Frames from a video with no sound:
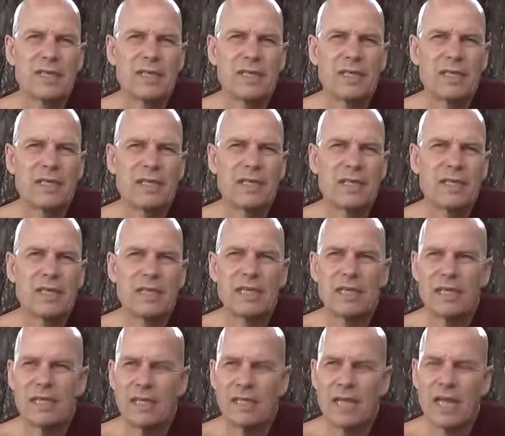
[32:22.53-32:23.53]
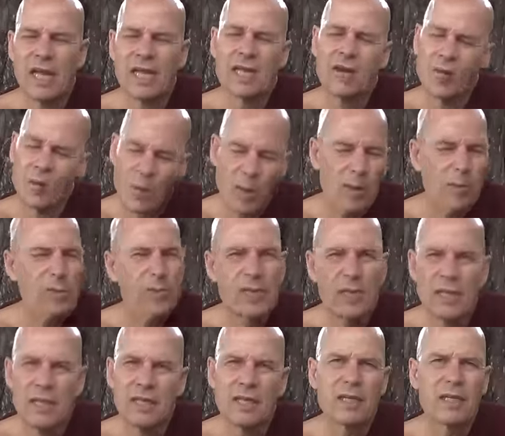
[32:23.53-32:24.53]
uh, and it will
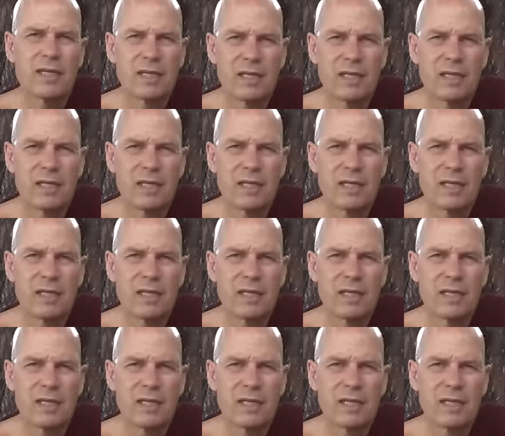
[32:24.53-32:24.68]
probably uh,